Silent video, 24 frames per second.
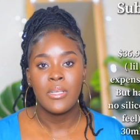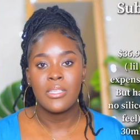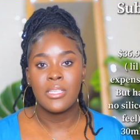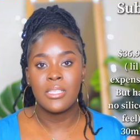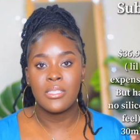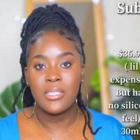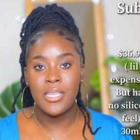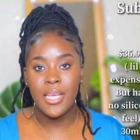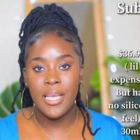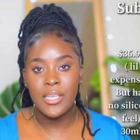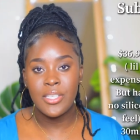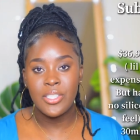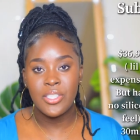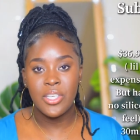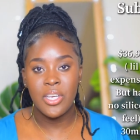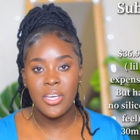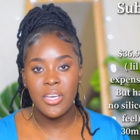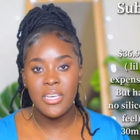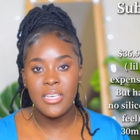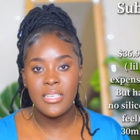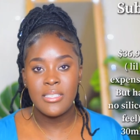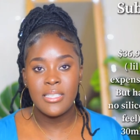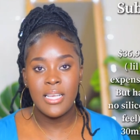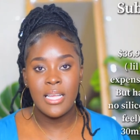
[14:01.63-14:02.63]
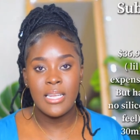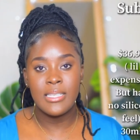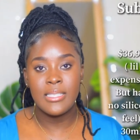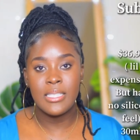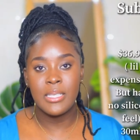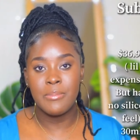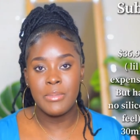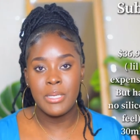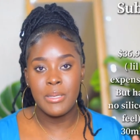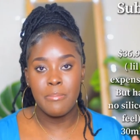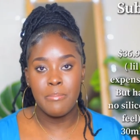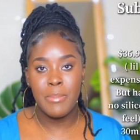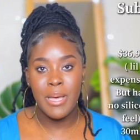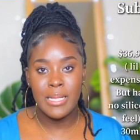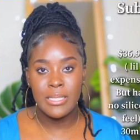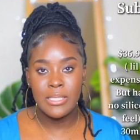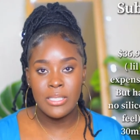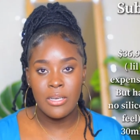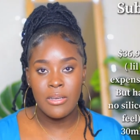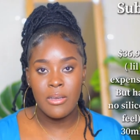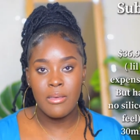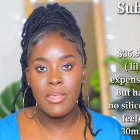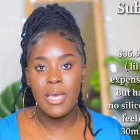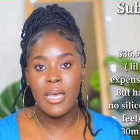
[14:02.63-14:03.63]
the texture is a little bit
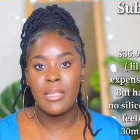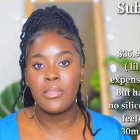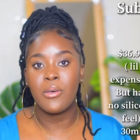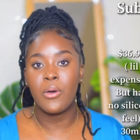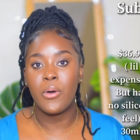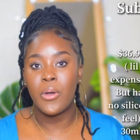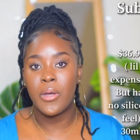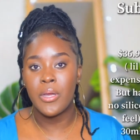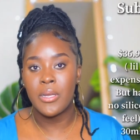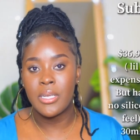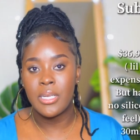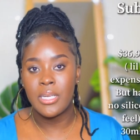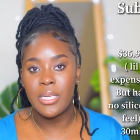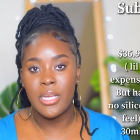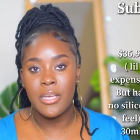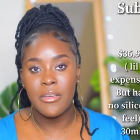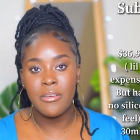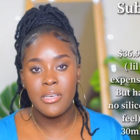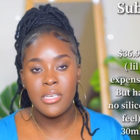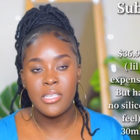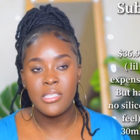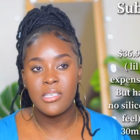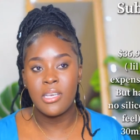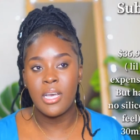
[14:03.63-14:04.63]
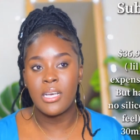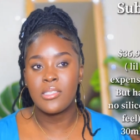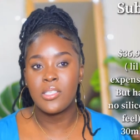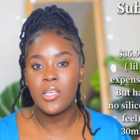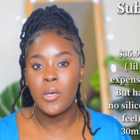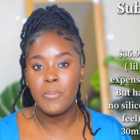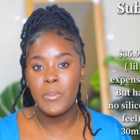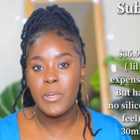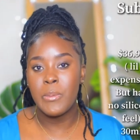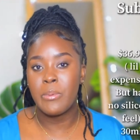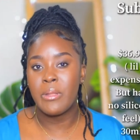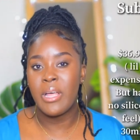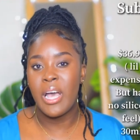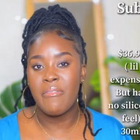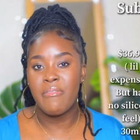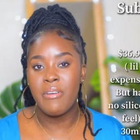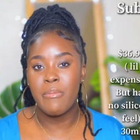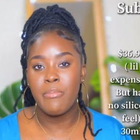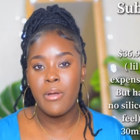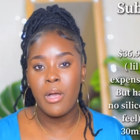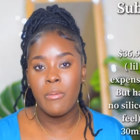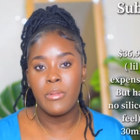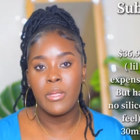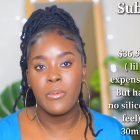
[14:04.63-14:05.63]
better than the ordinaries because some people
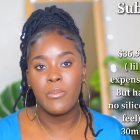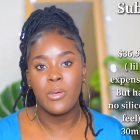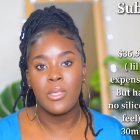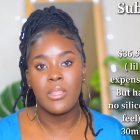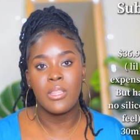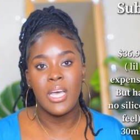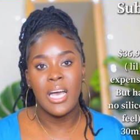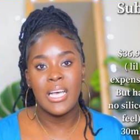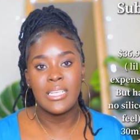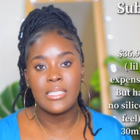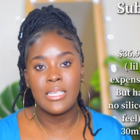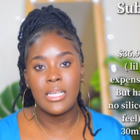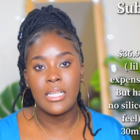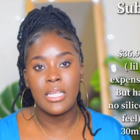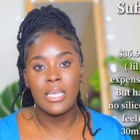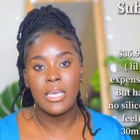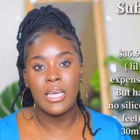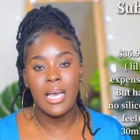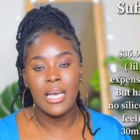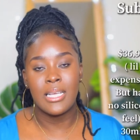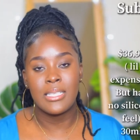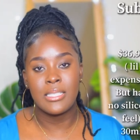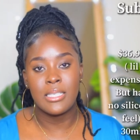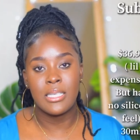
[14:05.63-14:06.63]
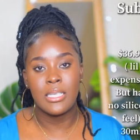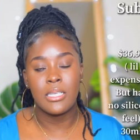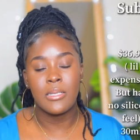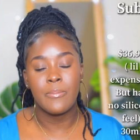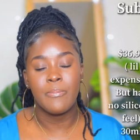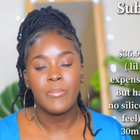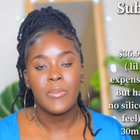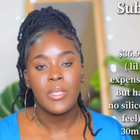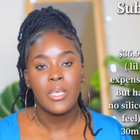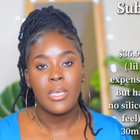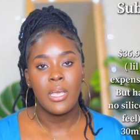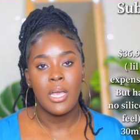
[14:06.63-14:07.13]
have a problem with the azelaic acid